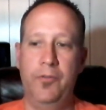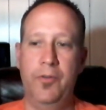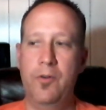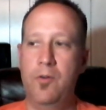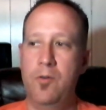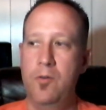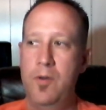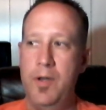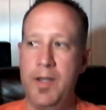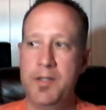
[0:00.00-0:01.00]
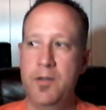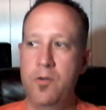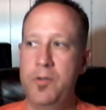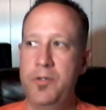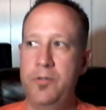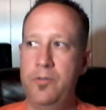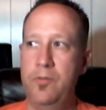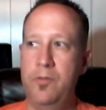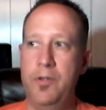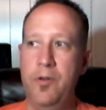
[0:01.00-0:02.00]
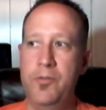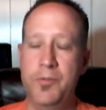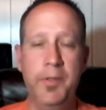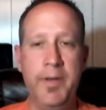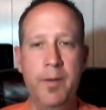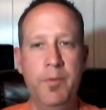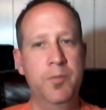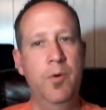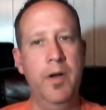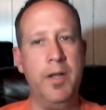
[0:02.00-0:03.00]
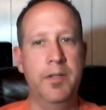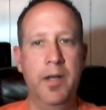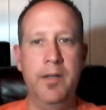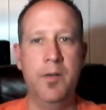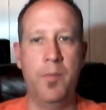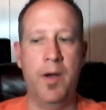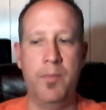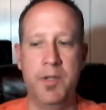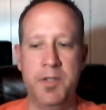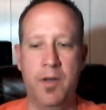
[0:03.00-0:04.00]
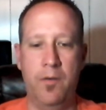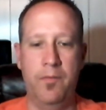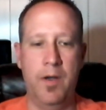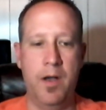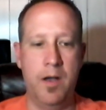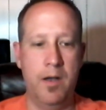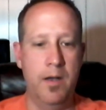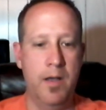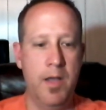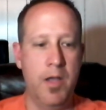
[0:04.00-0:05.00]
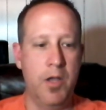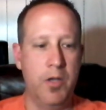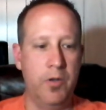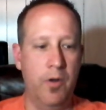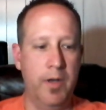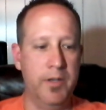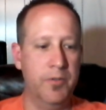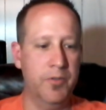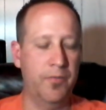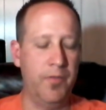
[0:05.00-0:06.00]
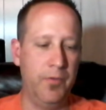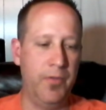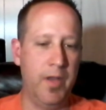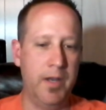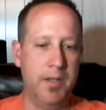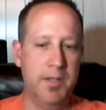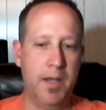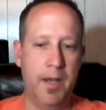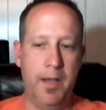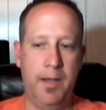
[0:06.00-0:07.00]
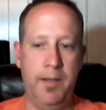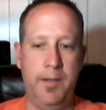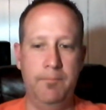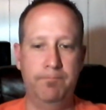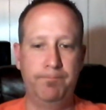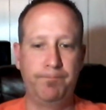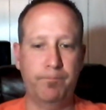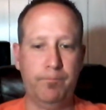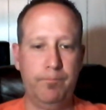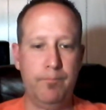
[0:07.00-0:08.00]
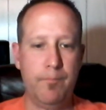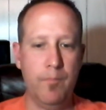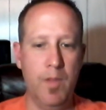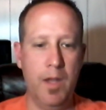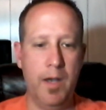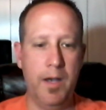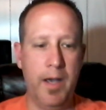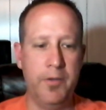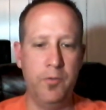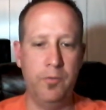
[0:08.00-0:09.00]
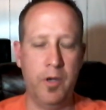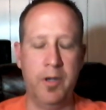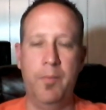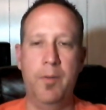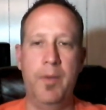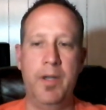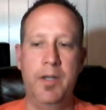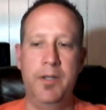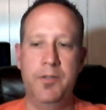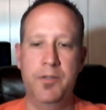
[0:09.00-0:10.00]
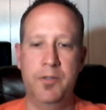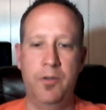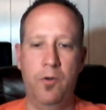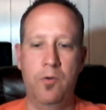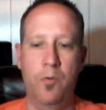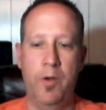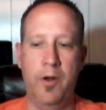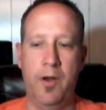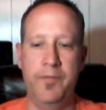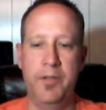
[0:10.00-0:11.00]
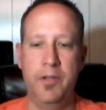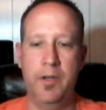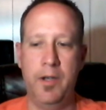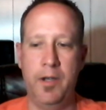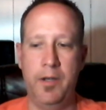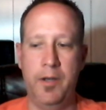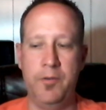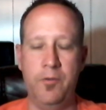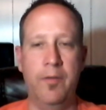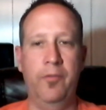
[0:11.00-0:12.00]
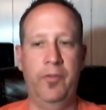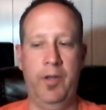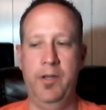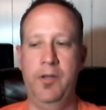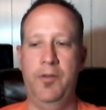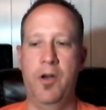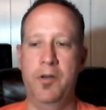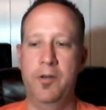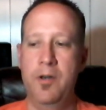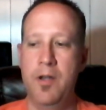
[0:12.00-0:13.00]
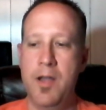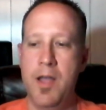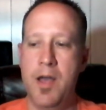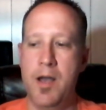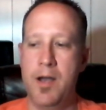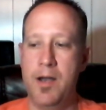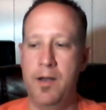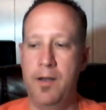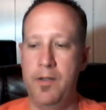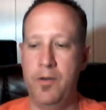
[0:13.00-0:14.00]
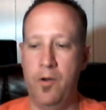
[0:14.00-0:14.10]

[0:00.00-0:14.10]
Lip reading: So I guess I'll go into, there's really not much more I can tell you about myself. I guess there's a few things. I do talk about my kids, quite often, and I do have a son and a daughter. I